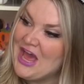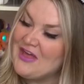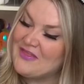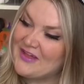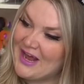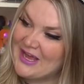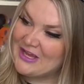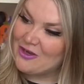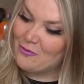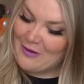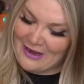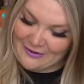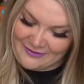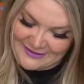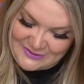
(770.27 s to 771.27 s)
that I could
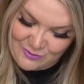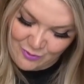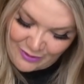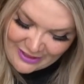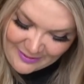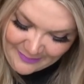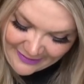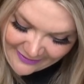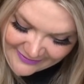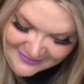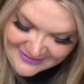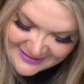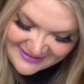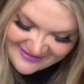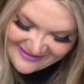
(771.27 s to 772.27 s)
wear this Woody belt
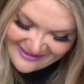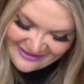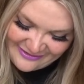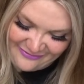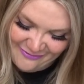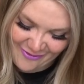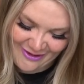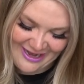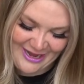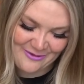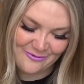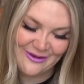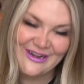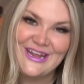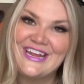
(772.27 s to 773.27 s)
for a
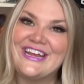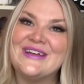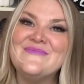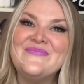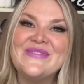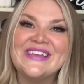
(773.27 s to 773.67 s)
Woody